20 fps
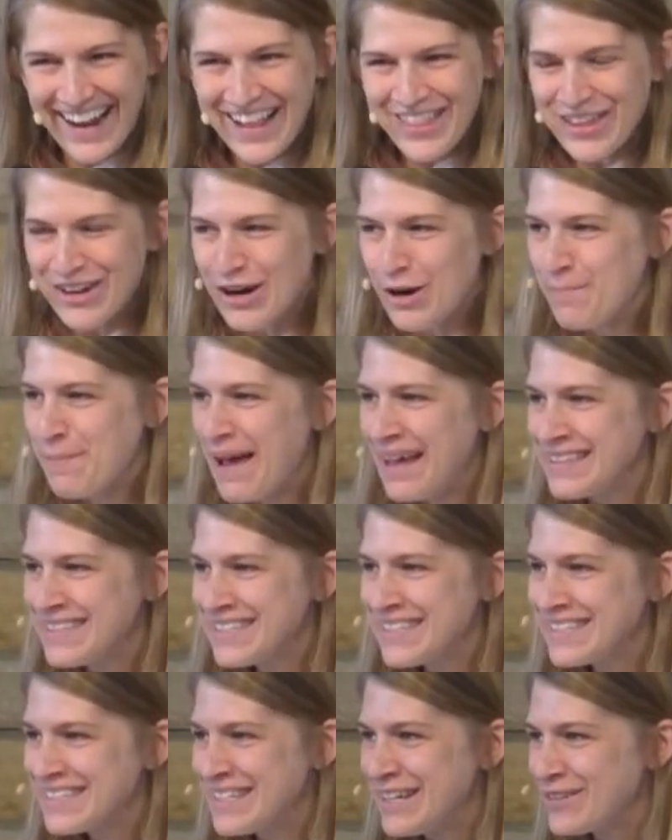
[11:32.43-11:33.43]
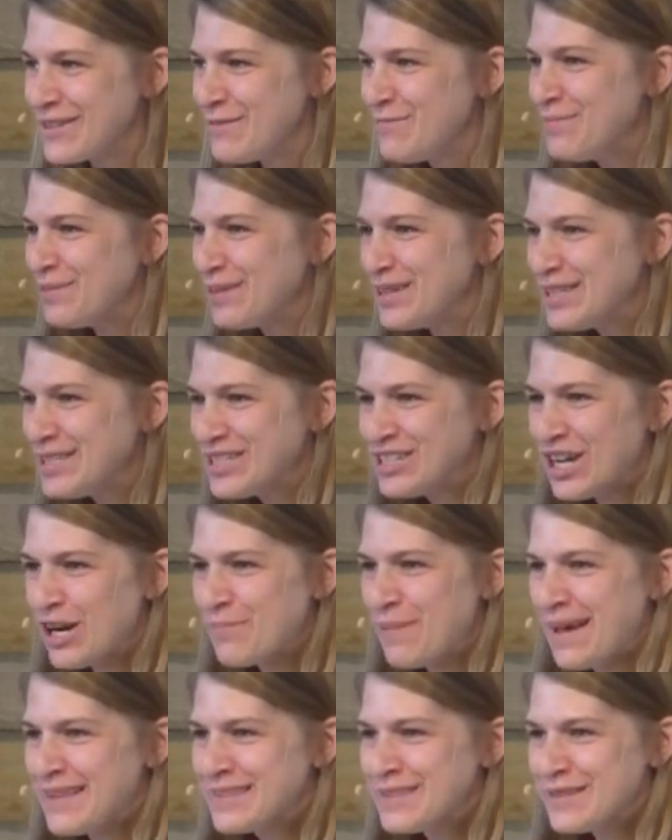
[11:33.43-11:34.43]
There are pencils near them. Please share
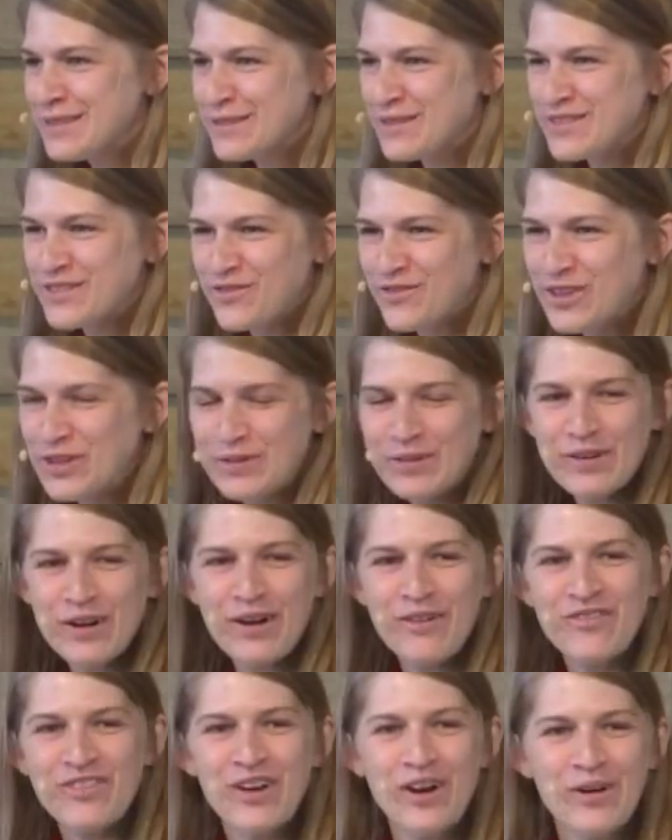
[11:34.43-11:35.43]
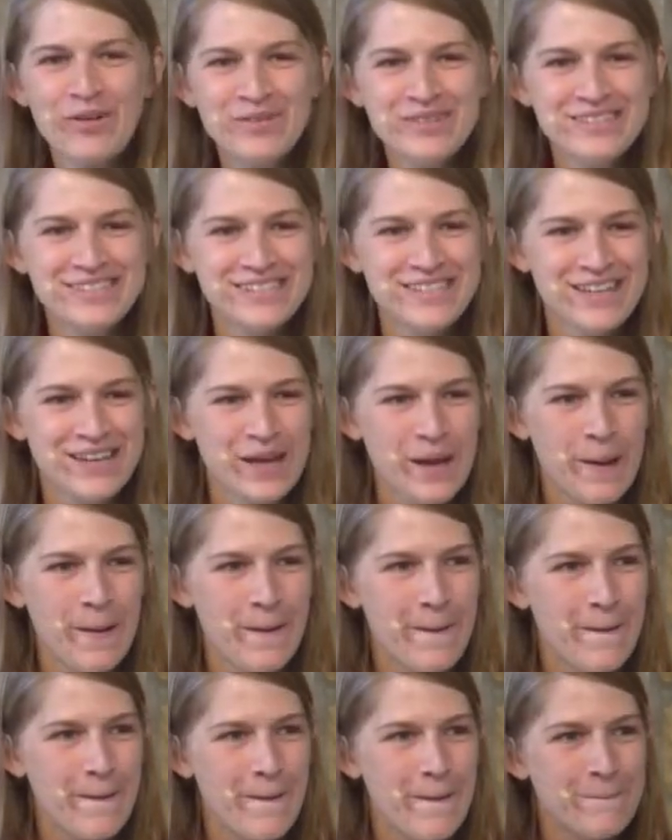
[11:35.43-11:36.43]
pencils. There's fewer of those.
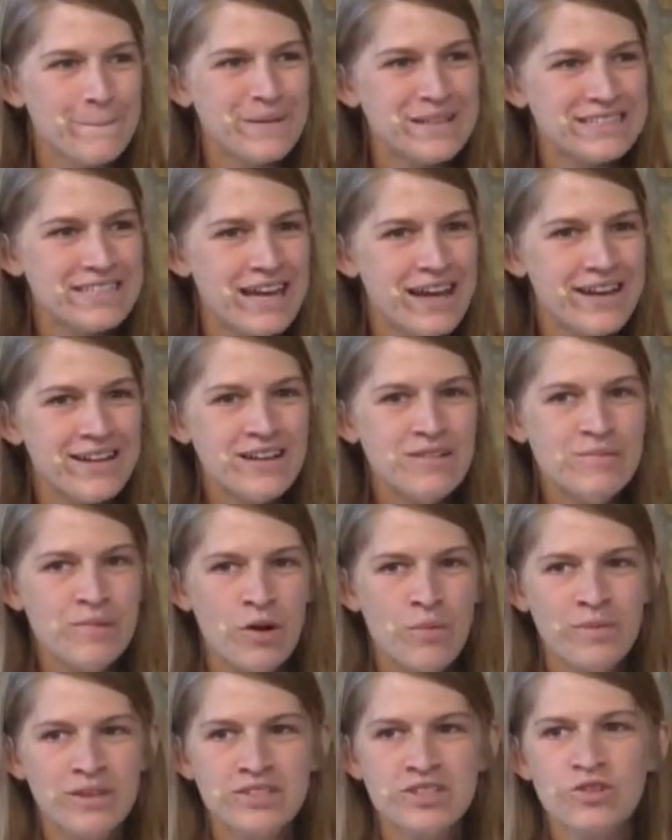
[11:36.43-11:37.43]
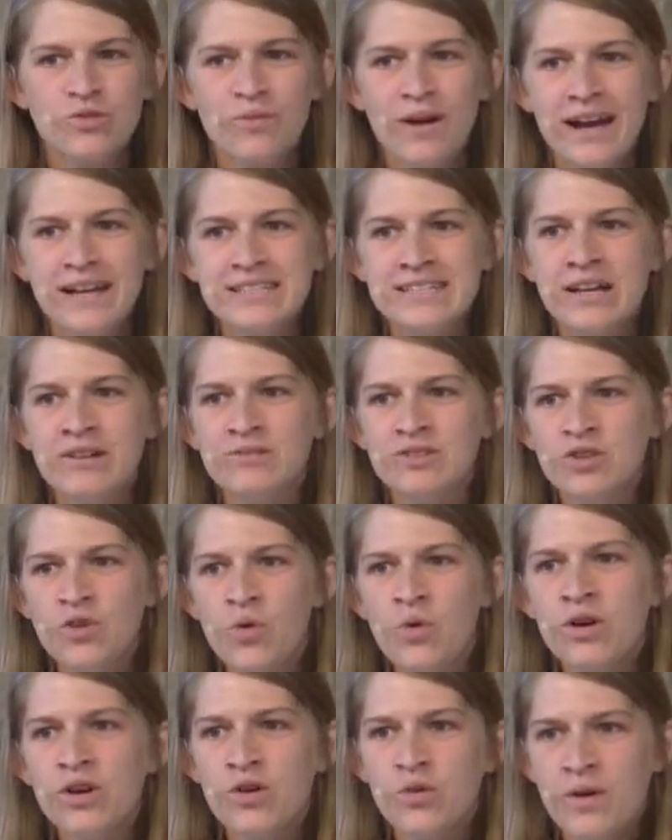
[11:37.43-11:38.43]
But take a moment to write down
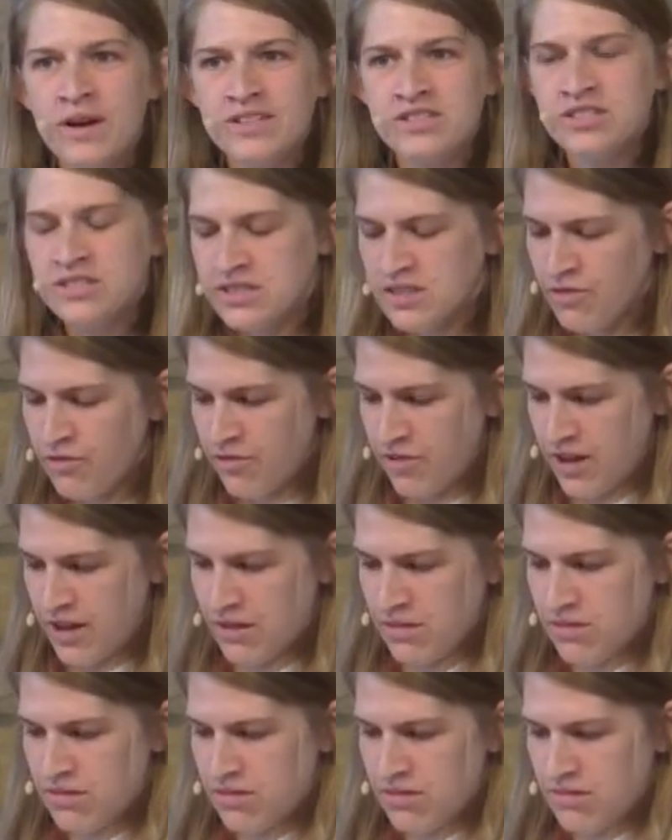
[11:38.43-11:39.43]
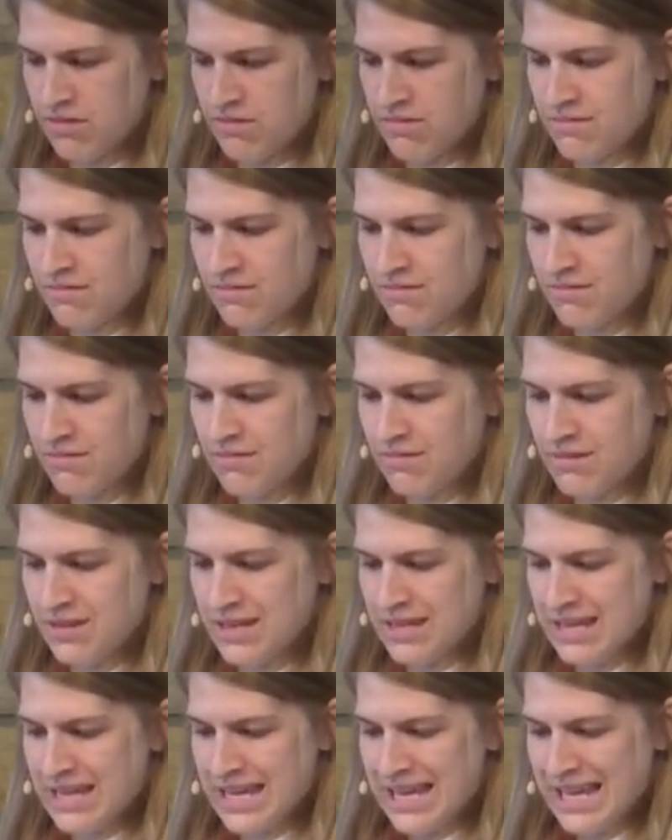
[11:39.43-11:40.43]
your questions of faith.
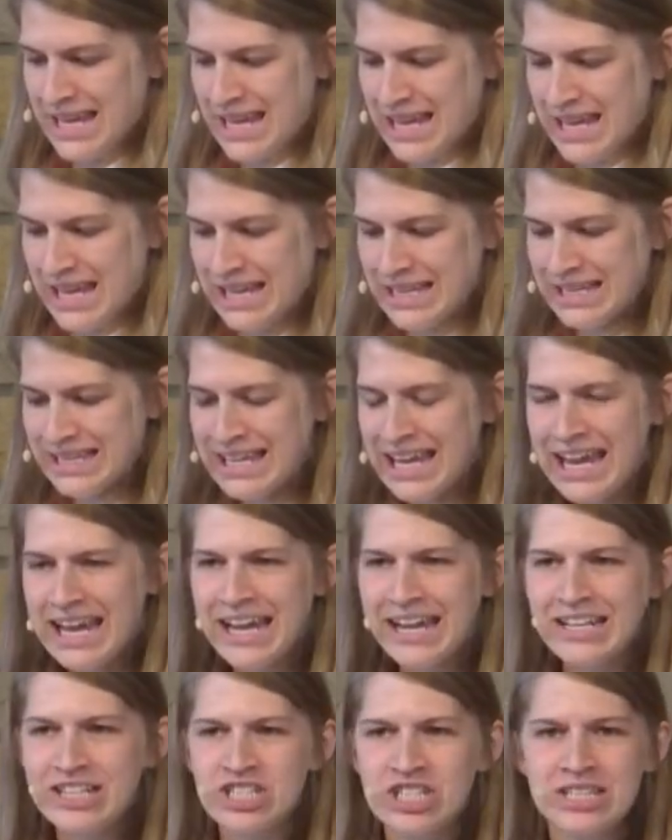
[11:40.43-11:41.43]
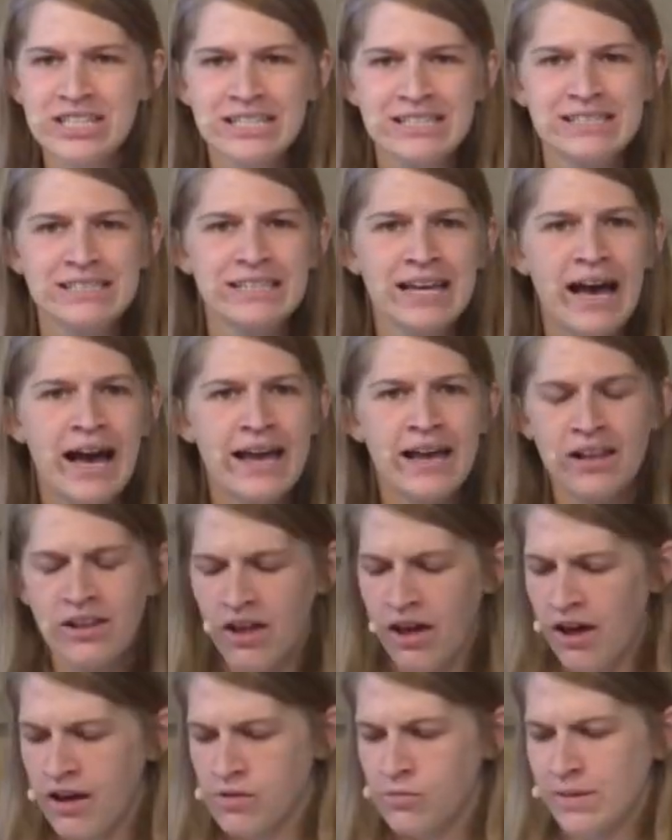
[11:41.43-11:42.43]
Engage in this
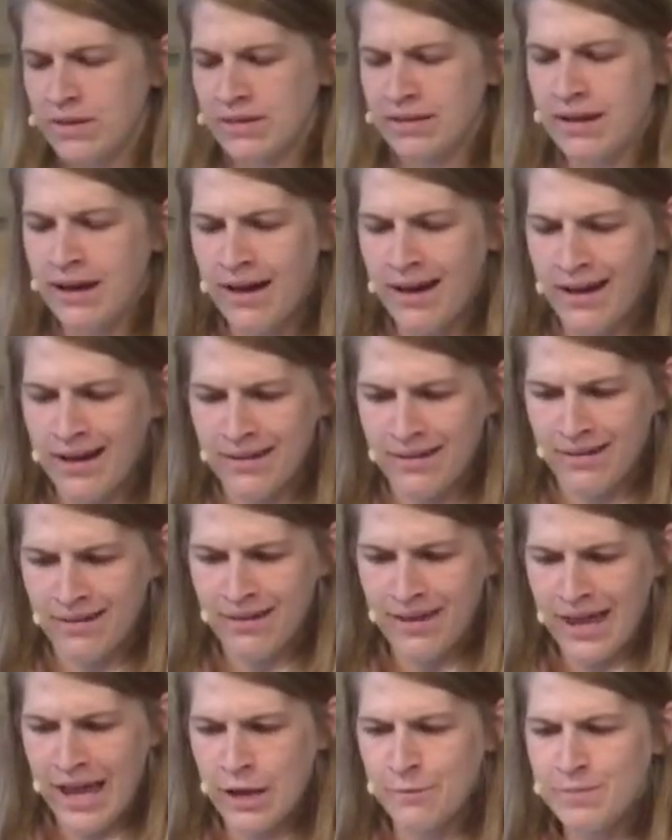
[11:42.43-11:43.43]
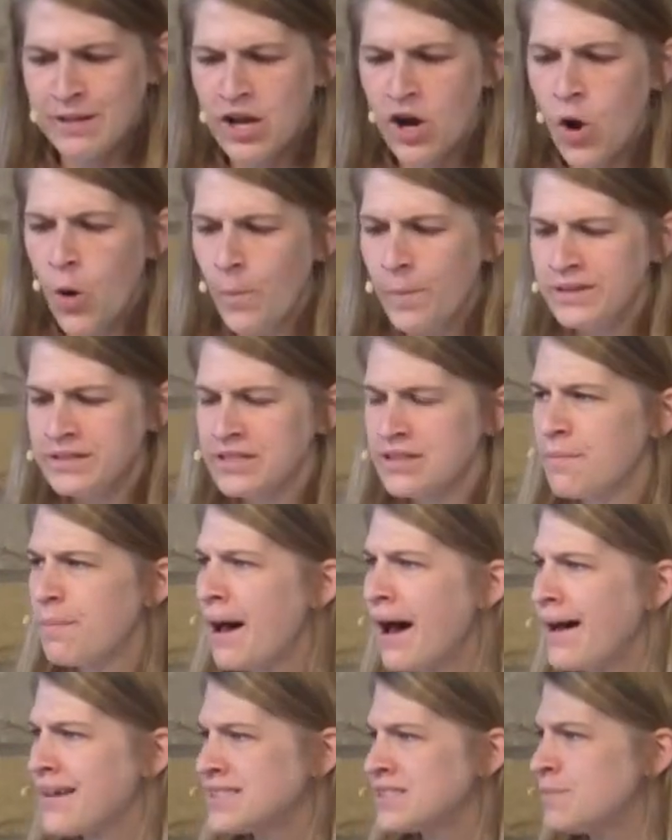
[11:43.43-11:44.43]
dialogue with God and be open to the
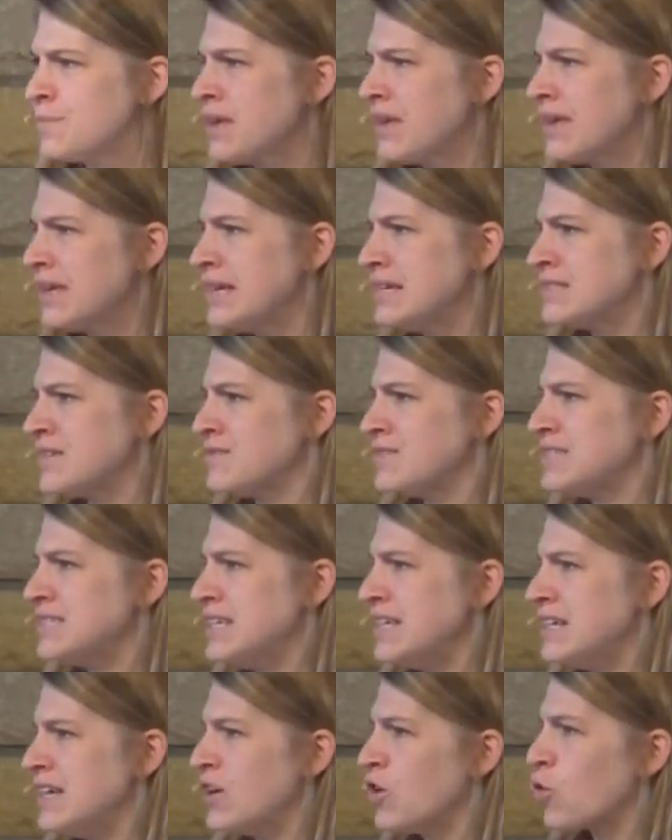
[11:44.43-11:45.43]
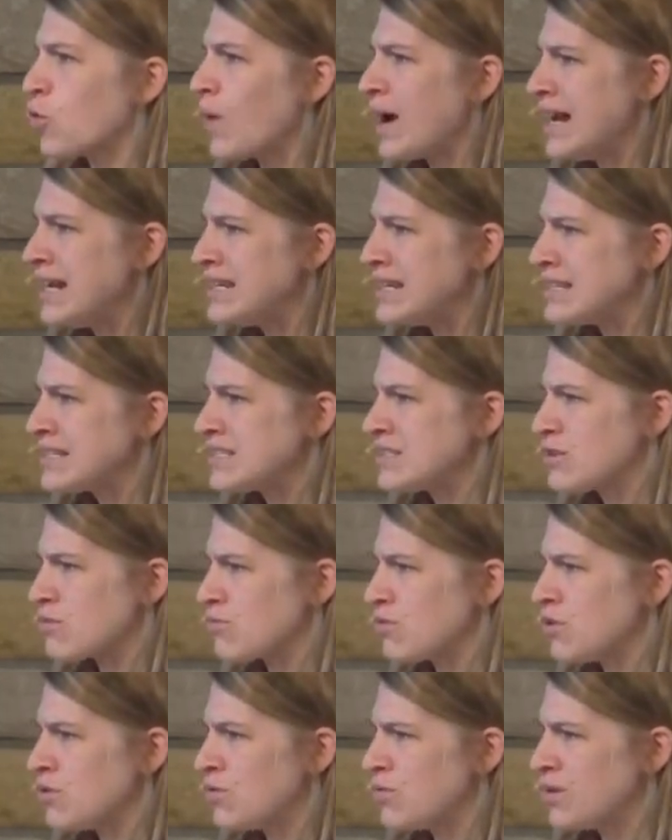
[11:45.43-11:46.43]
possibilities of seeking greatness
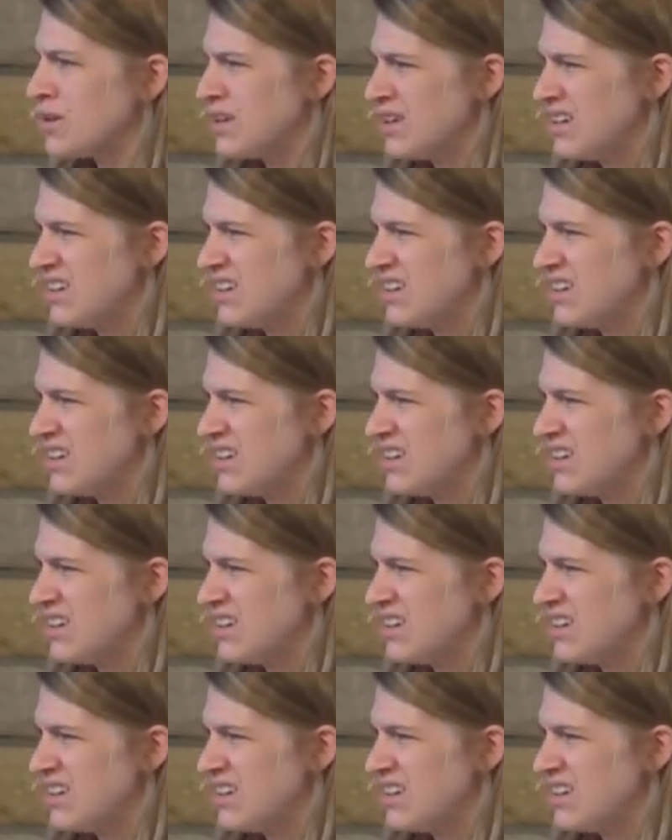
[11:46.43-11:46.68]
through